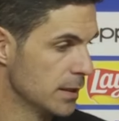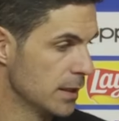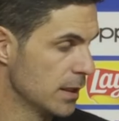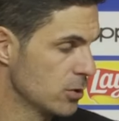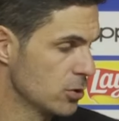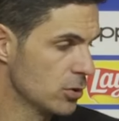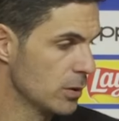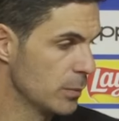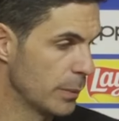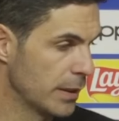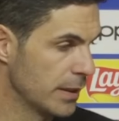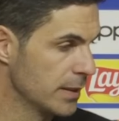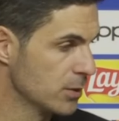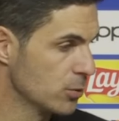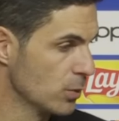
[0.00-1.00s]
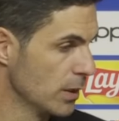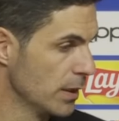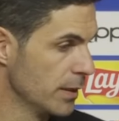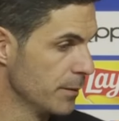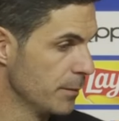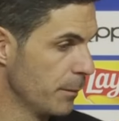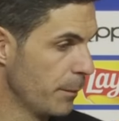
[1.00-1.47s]
I saw the players
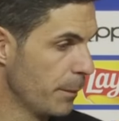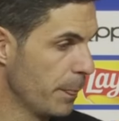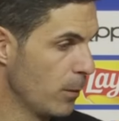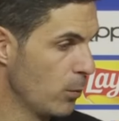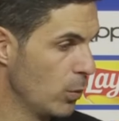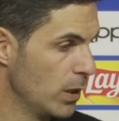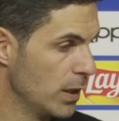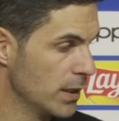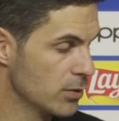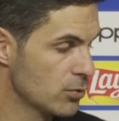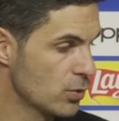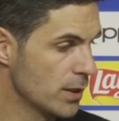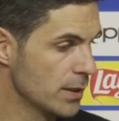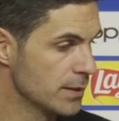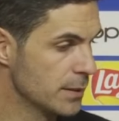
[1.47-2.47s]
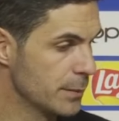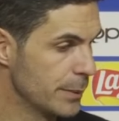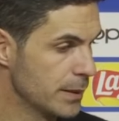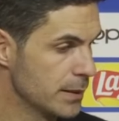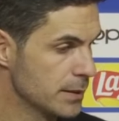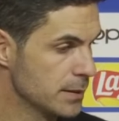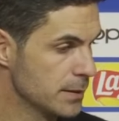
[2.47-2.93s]
really willing, trying their
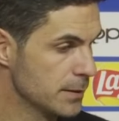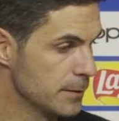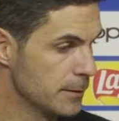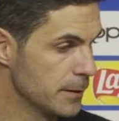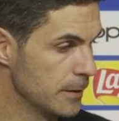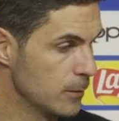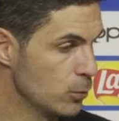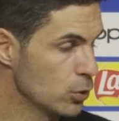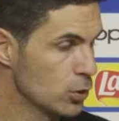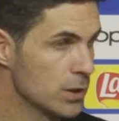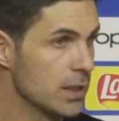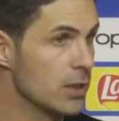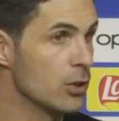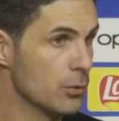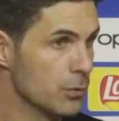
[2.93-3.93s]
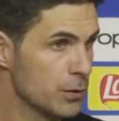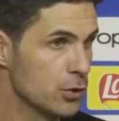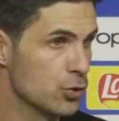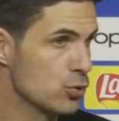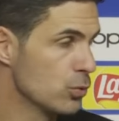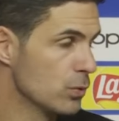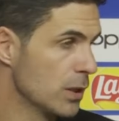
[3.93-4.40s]
best. It wasn't enough.
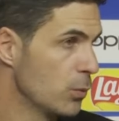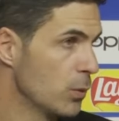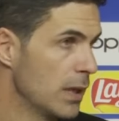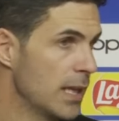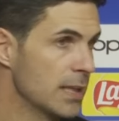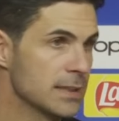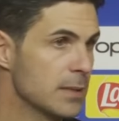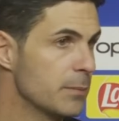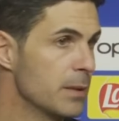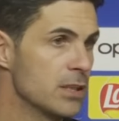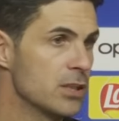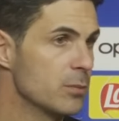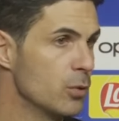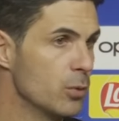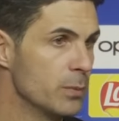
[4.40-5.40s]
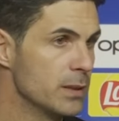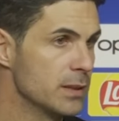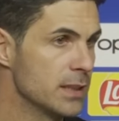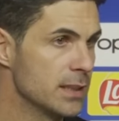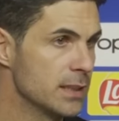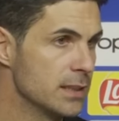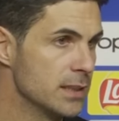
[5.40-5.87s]
It's true that we lack that magic moment
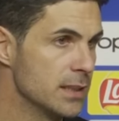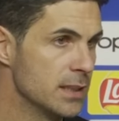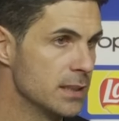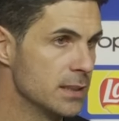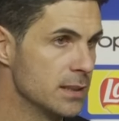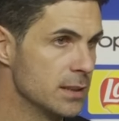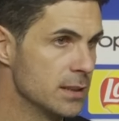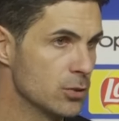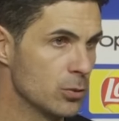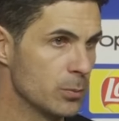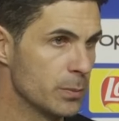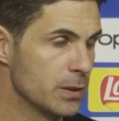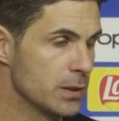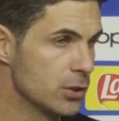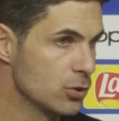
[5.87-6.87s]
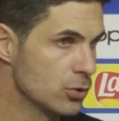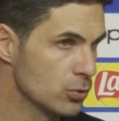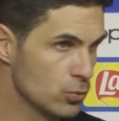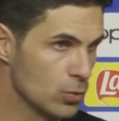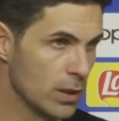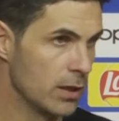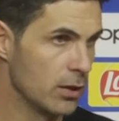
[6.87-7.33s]
that is needed in this competition
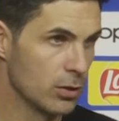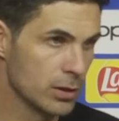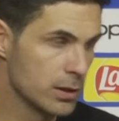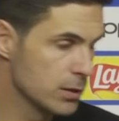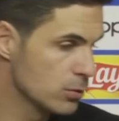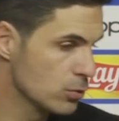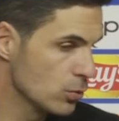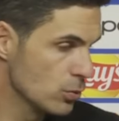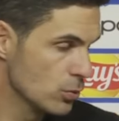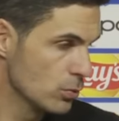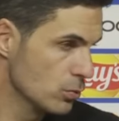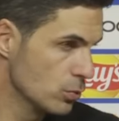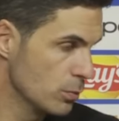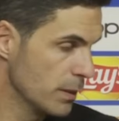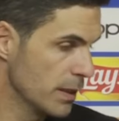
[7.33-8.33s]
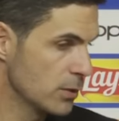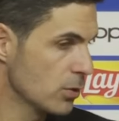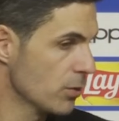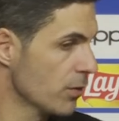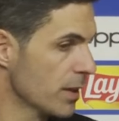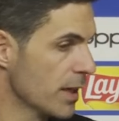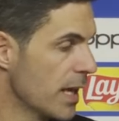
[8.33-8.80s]
to unlock it, to make
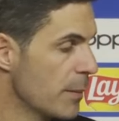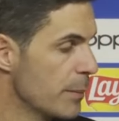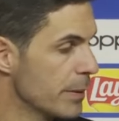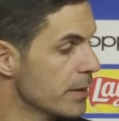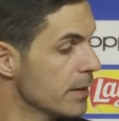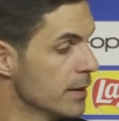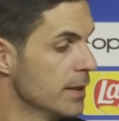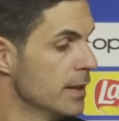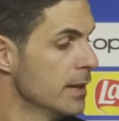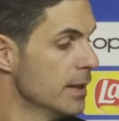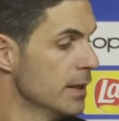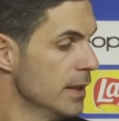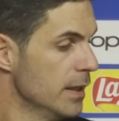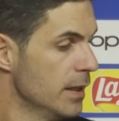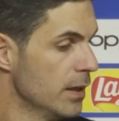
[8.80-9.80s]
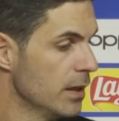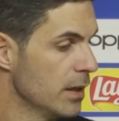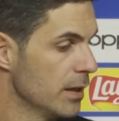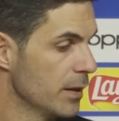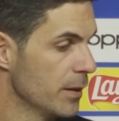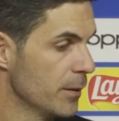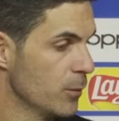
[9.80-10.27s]
something happen
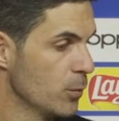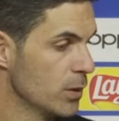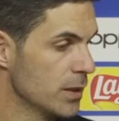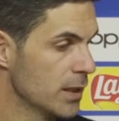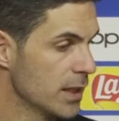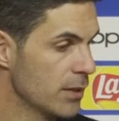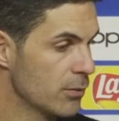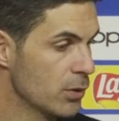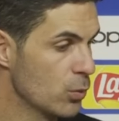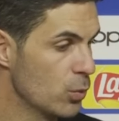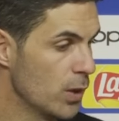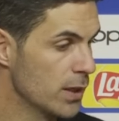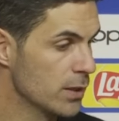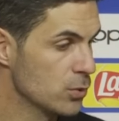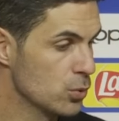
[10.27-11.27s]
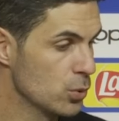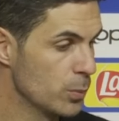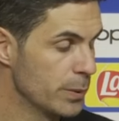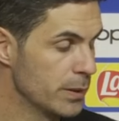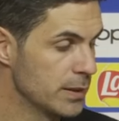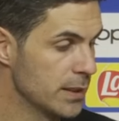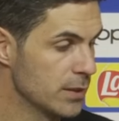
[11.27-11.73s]
when the game requires to
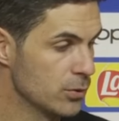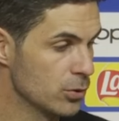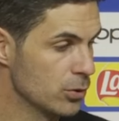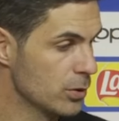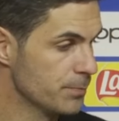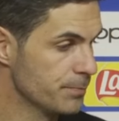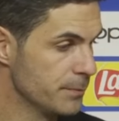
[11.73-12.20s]
open that door.